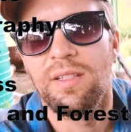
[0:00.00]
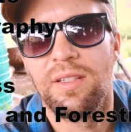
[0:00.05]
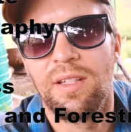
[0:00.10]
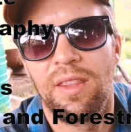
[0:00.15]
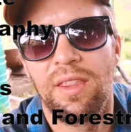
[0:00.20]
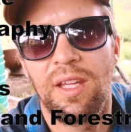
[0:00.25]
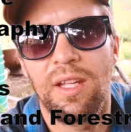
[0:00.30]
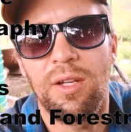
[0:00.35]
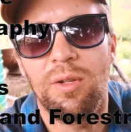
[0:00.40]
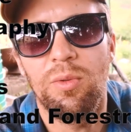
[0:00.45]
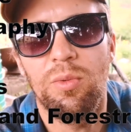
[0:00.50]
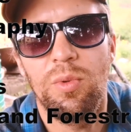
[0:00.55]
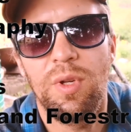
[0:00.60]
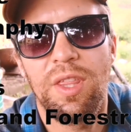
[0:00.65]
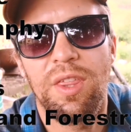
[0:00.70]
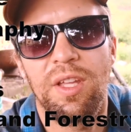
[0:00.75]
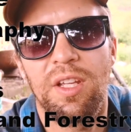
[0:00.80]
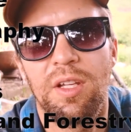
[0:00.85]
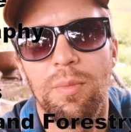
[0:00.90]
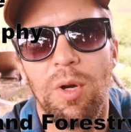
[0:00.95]
thing we
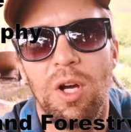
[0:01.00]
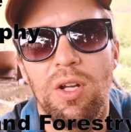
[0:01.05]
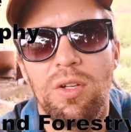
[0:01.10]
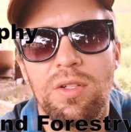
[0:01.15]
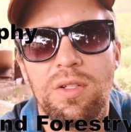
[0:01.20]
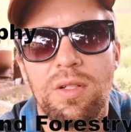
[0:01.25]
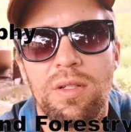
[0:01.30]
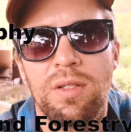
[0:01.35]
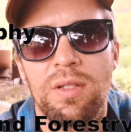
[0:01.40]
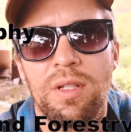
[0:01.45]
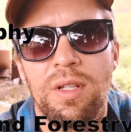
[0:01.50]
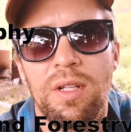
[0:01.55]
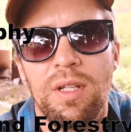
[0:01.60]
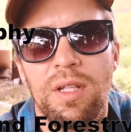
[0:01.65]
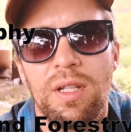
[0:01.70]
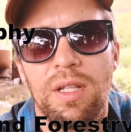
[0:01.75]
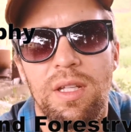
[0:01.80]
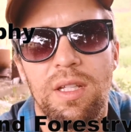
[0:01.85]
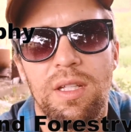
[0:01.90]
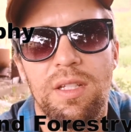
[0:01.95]
think about
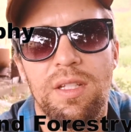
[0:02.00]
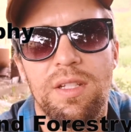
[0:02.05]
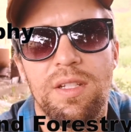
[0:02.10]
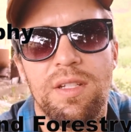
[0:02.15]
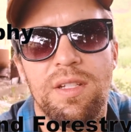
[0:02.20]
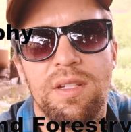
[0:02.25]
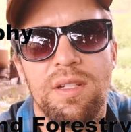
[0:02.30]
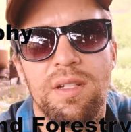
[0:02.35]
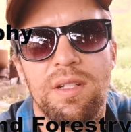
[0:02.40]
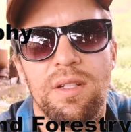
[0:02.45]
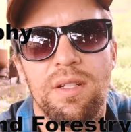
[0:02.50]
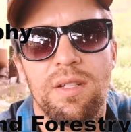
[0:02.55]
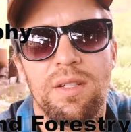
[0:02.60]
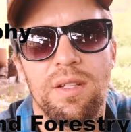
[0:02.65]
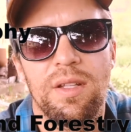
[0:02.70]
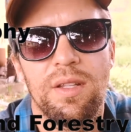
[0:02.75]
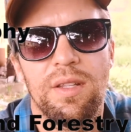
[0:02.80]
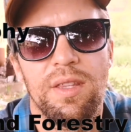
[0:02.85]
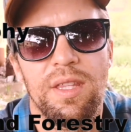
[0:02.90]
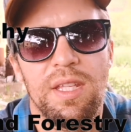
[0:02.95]
is
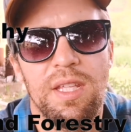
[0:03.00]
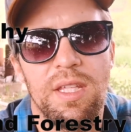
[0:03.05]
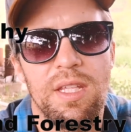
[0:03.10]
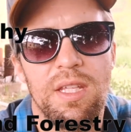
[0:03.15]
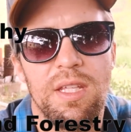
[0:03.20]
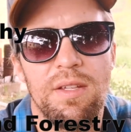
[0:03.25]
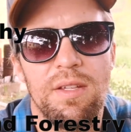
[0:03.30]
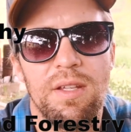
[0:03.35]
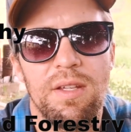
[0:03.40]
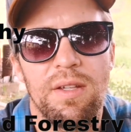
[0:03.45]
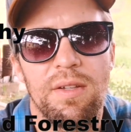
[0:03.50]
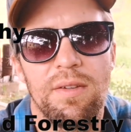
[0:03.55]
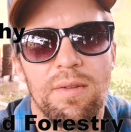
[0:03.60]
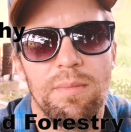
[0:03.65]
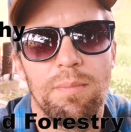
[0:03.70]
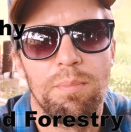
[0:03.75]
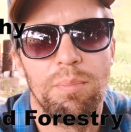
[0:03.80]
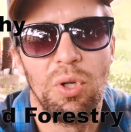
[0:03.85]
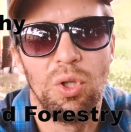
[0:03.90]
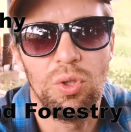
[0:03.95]
the
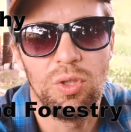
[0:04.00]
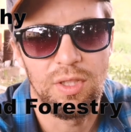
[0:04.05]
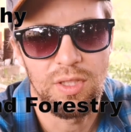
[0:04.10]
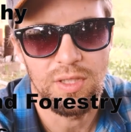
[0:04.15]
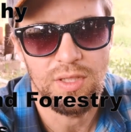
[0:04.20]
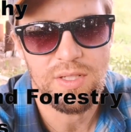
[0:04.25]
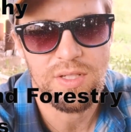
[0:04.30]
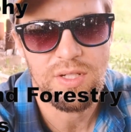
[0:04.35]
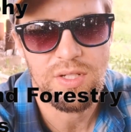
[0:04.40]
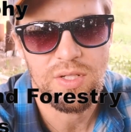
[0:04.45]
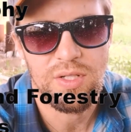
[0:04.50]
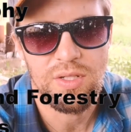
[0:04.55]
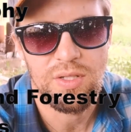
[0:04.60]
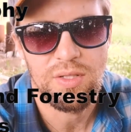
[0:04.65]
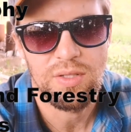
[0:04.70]
buildings.